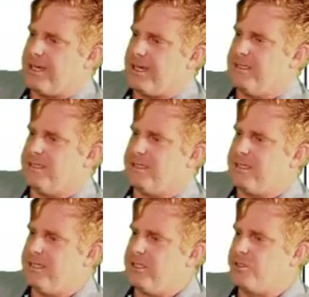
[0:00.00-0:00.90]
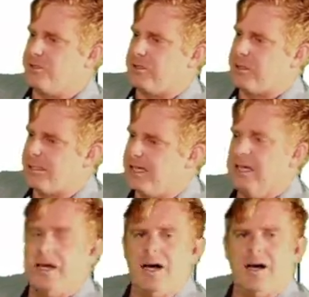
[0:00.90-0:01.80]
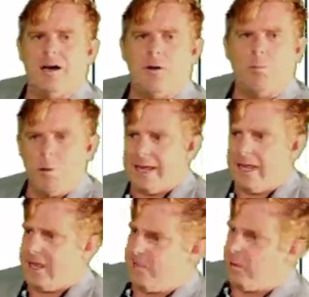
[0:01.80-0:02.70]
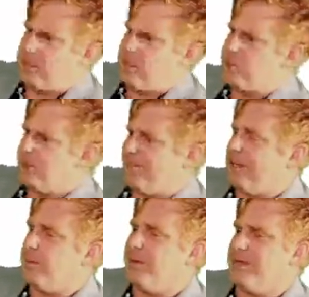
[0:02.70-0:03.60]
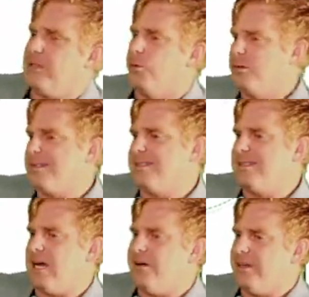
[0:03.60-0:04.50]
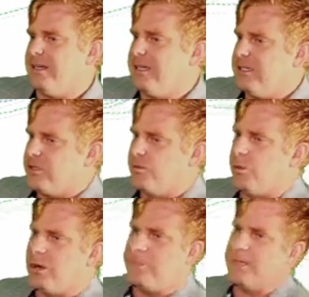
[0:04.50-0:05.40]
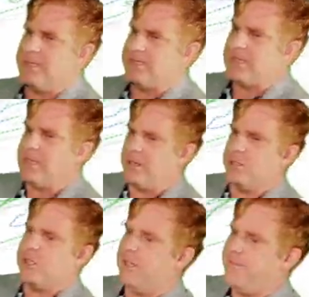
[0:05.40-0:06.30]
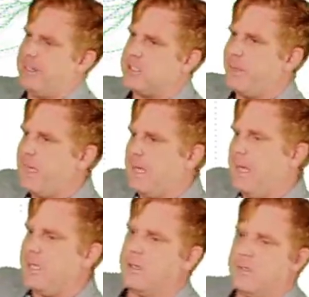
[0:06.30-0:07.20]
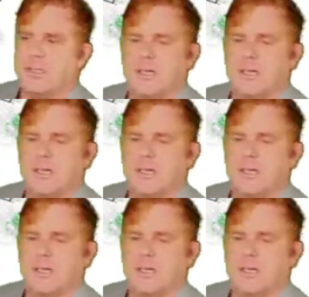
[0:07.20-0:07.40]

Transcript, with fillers: It's this easterly uh, wave uh, developing towards the south and east of Guam. And you can see on our GFS SpaghettiOs,